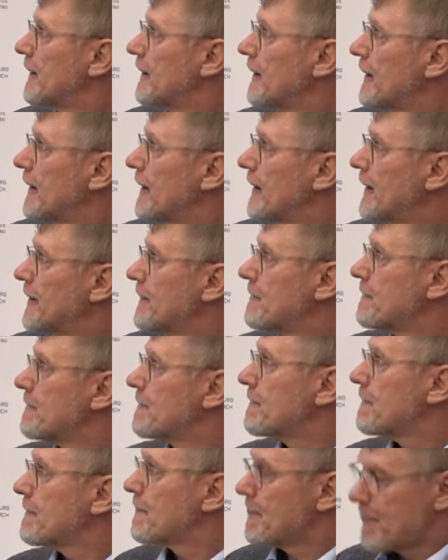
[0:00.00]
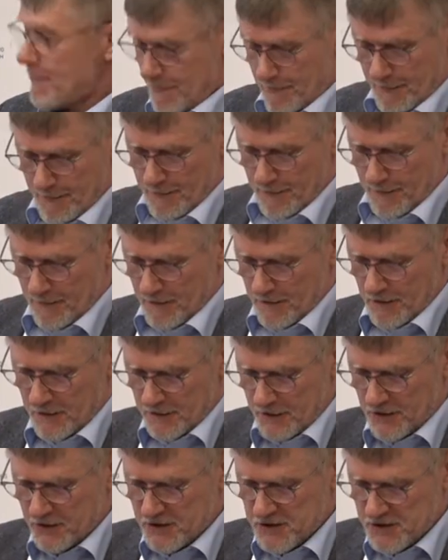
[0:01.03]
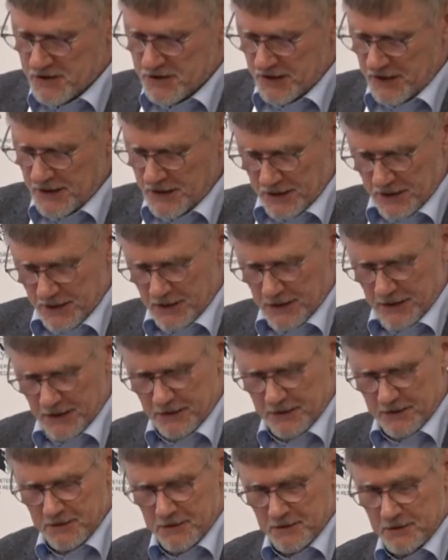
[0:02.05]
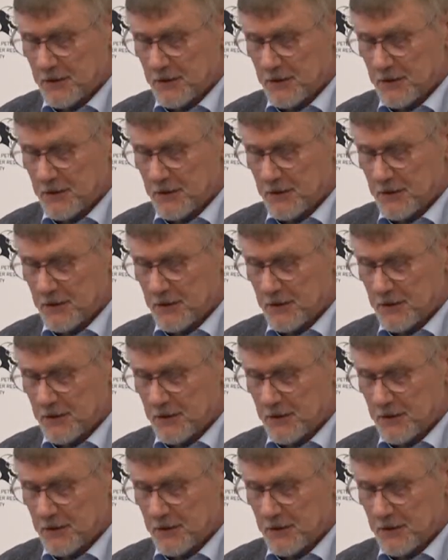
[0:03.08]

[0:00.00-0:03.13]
um, there is still a